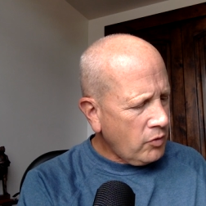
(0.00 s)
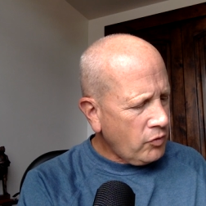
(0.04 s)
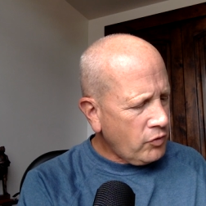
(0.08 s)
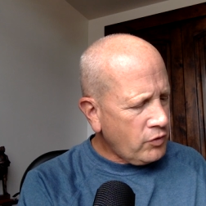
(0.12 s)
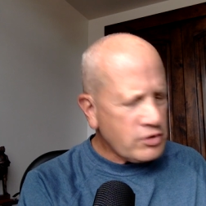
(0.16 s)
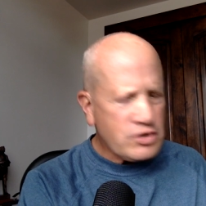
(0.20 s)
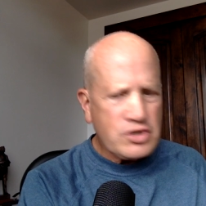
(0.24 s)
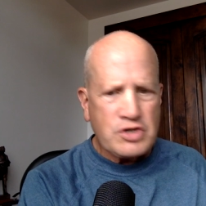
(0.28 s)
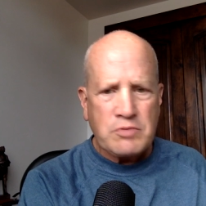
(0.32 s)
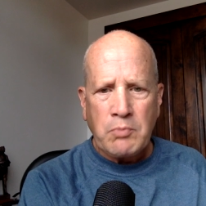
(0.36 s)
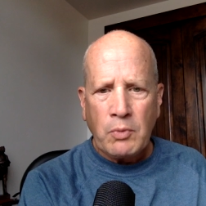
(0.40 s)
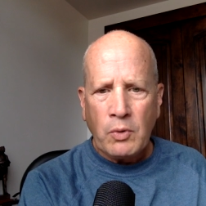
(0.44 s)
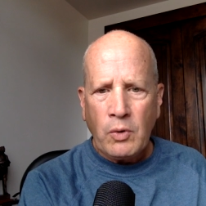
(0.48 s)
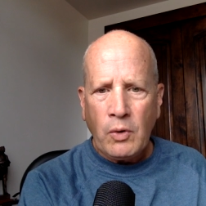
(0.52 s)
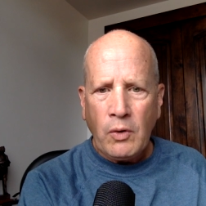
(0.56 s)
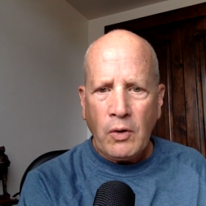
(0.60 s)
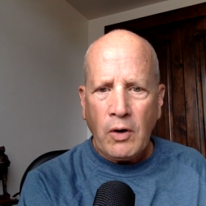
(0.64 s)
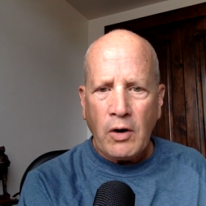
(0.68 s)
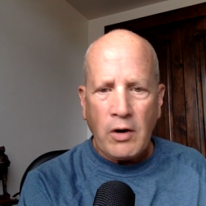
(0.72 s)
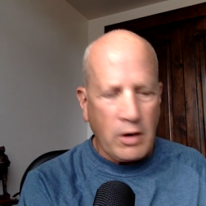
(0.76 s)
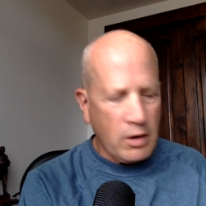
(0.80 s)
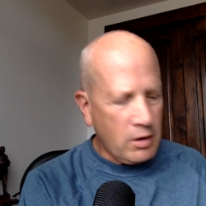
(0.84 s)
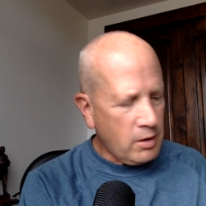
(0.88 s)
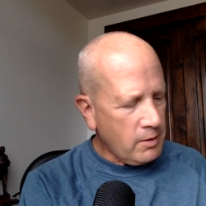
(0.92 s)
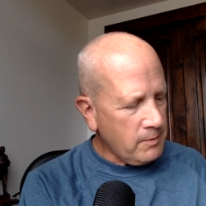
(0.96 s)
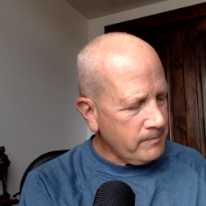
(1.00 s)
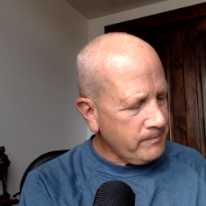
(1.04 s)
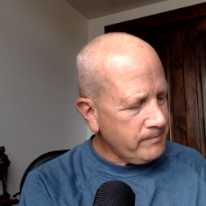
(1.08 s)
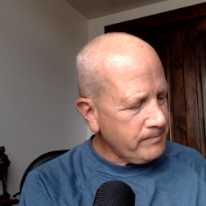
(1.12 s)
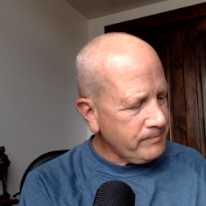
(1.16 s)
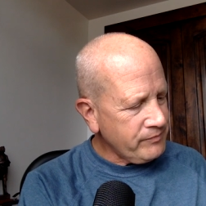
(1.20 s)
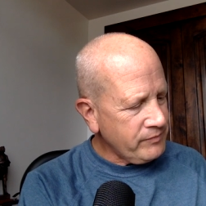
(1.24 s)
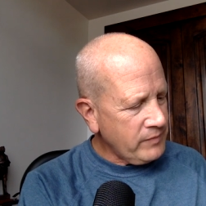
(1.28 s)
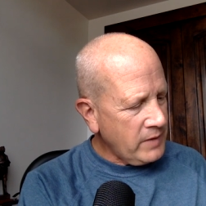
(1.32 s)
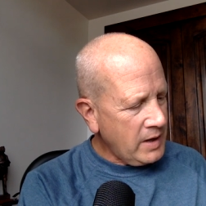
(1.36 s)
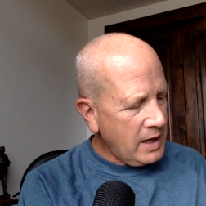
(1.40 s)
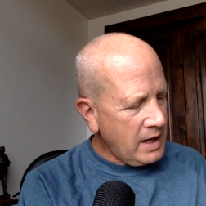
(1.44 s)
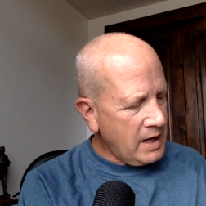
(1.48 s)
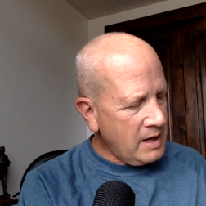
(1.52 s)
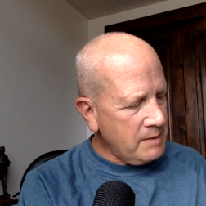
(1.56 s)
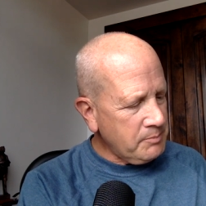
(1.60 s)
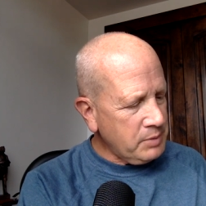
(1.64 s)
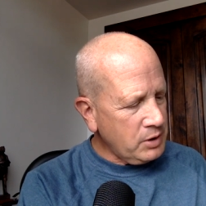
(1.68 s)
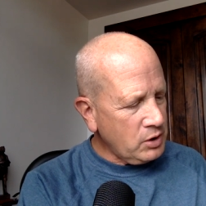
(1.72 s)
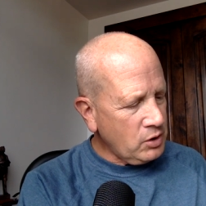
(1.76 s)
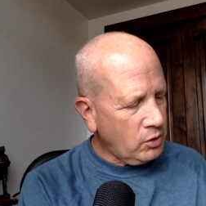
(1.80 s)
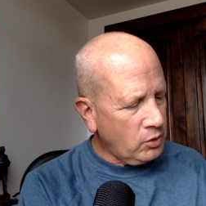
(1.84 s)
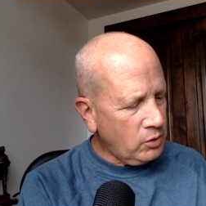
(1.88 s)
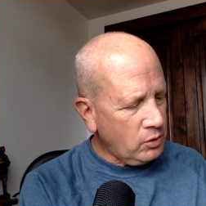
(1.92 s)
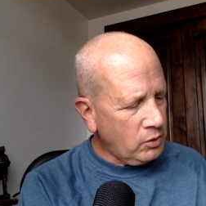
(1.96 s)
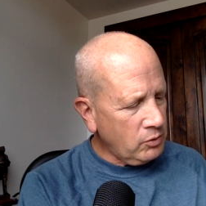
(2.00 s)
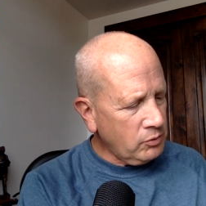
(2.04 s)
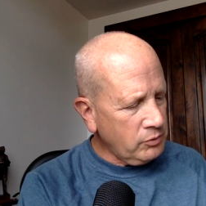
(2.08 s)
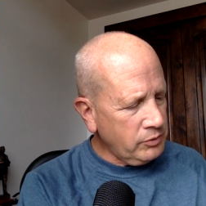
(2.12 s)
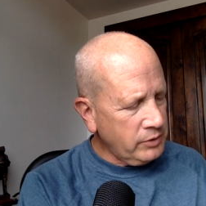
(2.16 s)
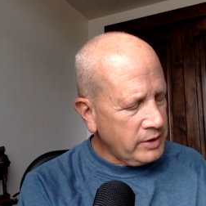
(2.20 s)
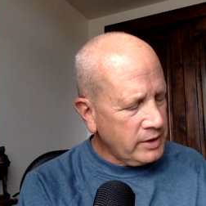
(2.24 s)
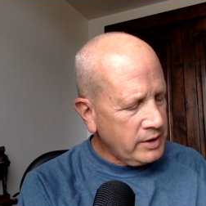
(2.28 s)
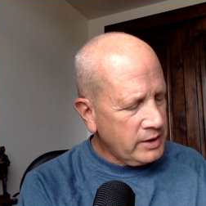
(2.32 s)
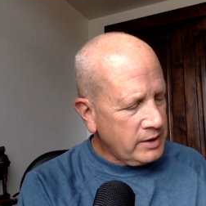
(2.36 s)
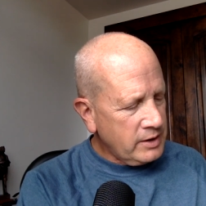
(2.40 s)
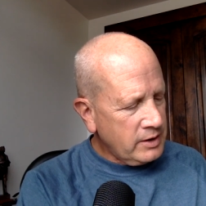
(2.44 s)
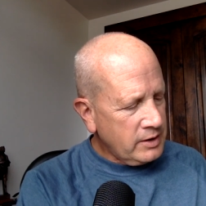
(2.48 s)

there's more. And behold,